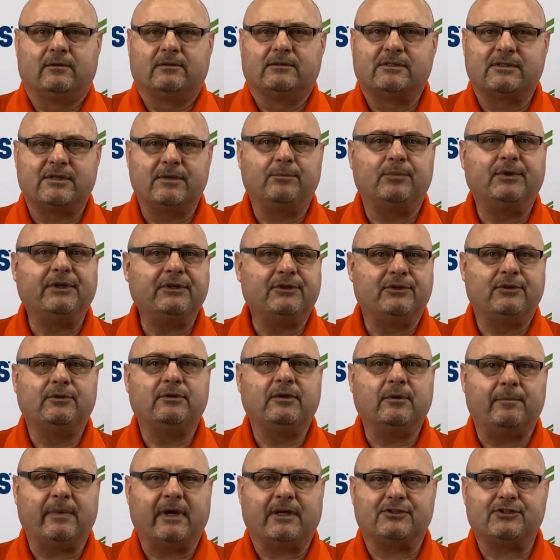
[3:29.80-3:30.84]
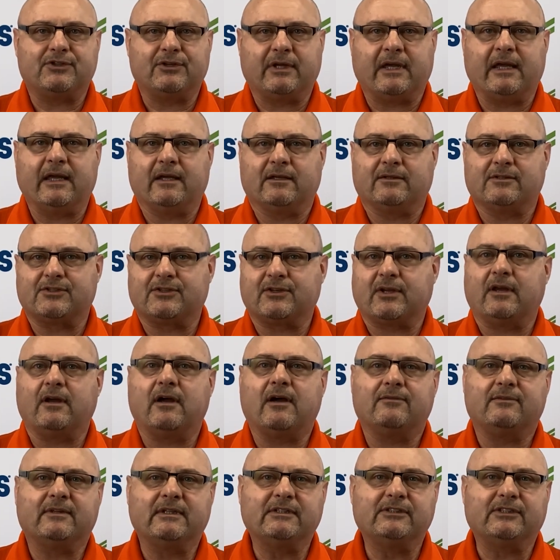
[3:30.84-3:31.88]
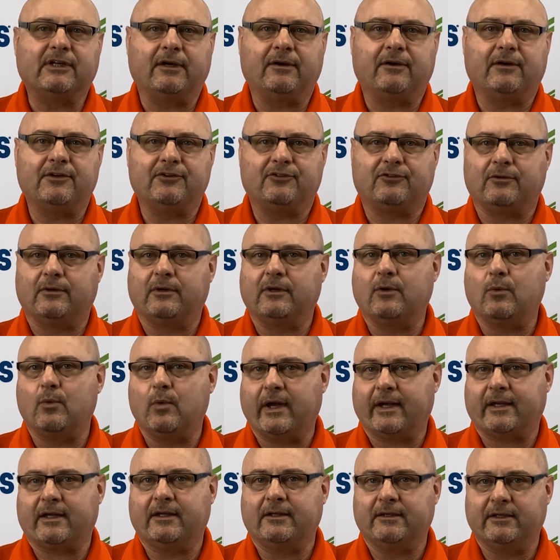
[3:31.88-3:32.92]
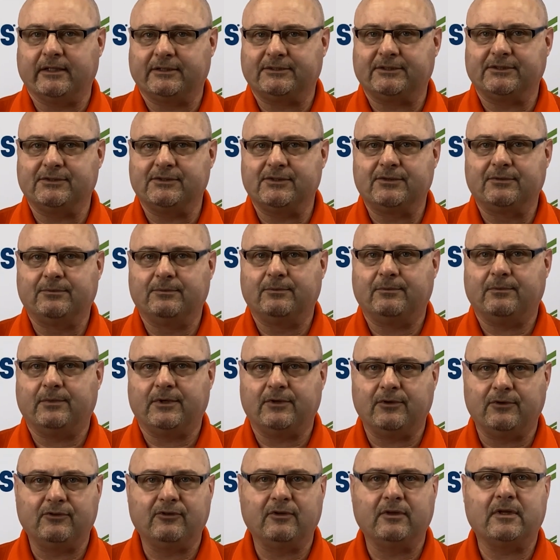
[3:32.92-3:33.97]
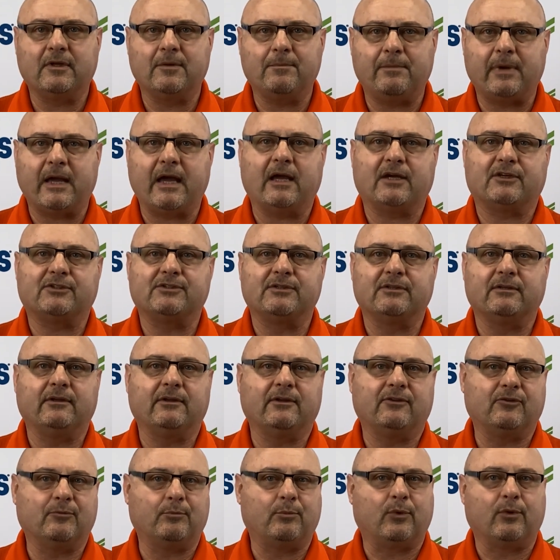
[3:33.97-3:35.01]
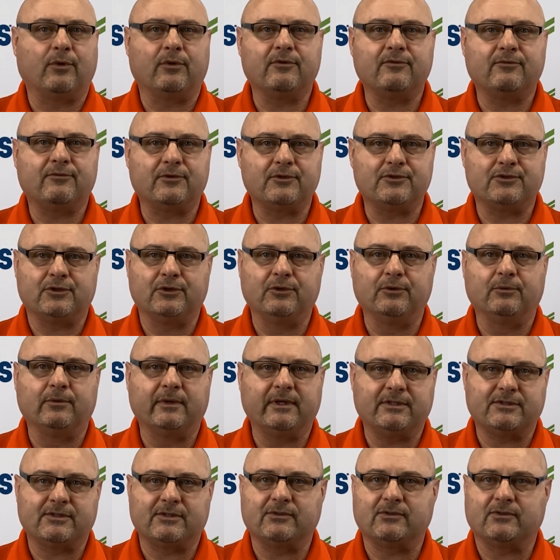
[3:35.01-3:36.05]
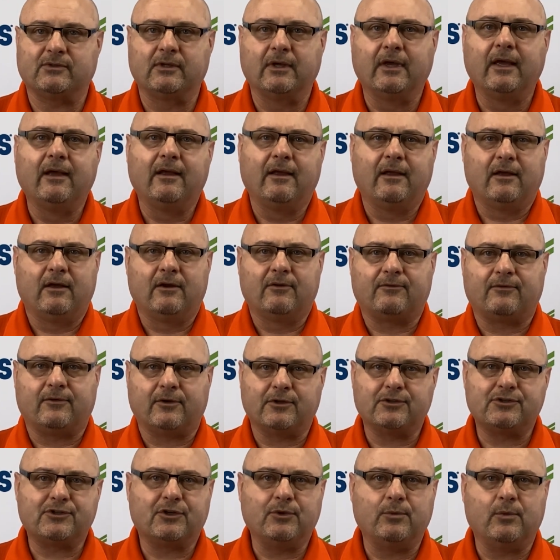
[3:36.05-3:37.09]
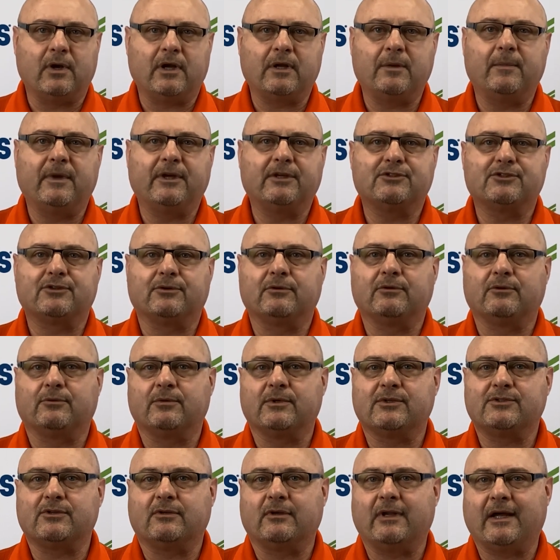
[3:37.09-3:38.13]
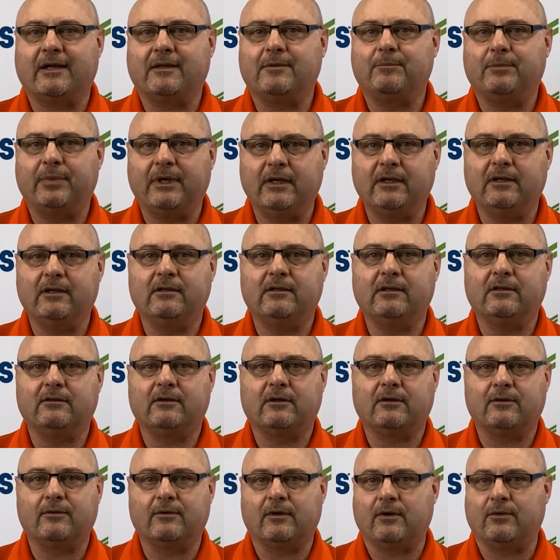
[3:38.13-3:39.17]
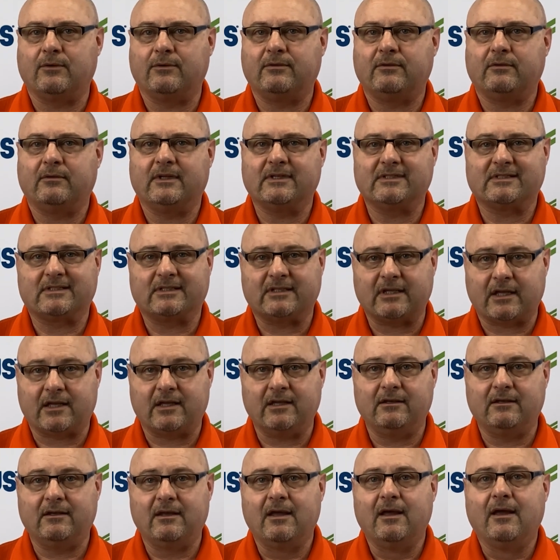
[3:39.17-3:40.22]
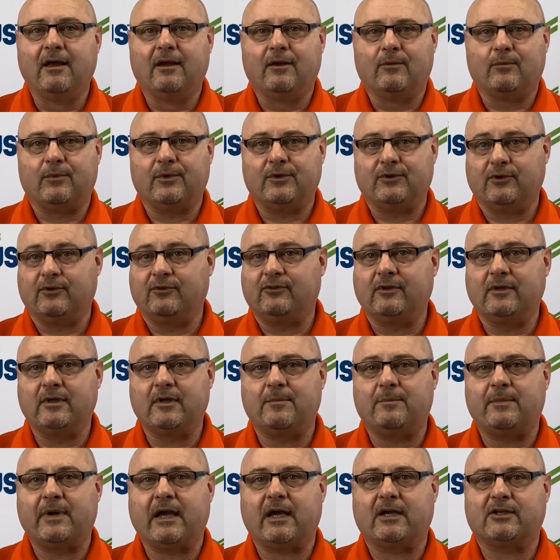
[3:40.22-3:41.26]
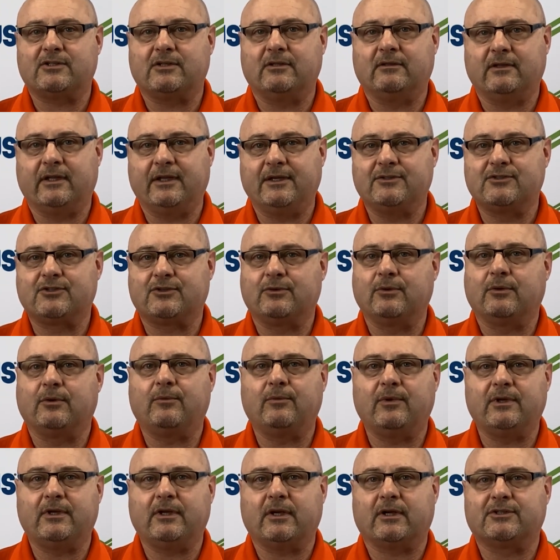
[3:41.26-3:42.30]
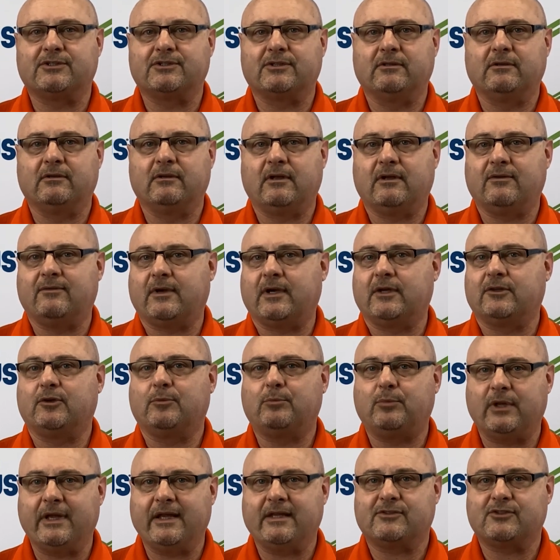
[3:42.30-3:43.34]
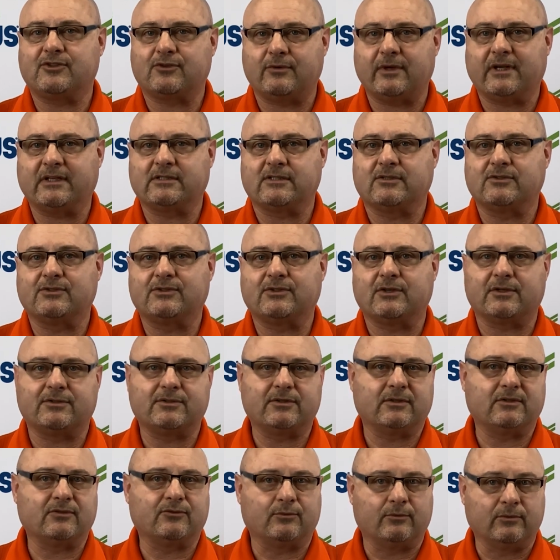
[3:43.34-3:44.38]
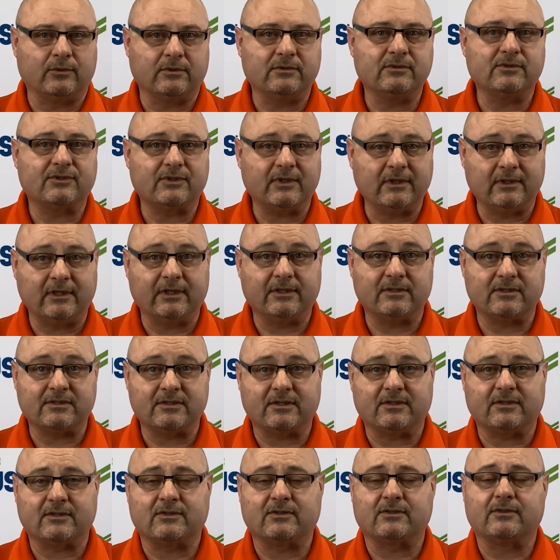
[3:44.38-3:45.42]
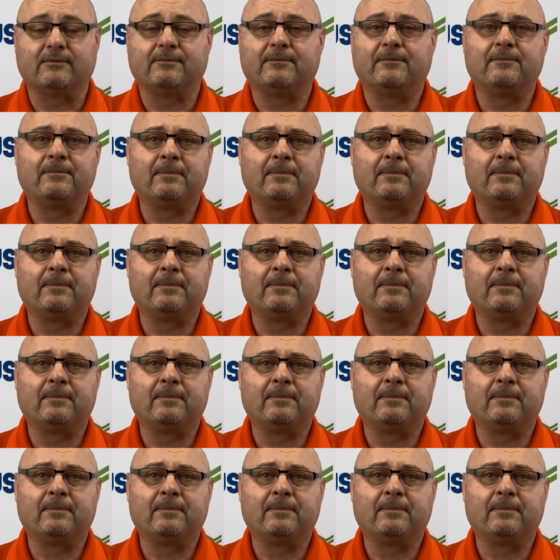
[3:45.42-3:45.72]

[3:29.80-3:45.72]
Simply do the best you can to stay off these areas during wet conditions. Reducing compaction is important for two reasons. First, you want to make sure the roots are not impeded in their growth, and second, reducing compaction leads to a reduction of other plant stresses such as root and seedling diseases.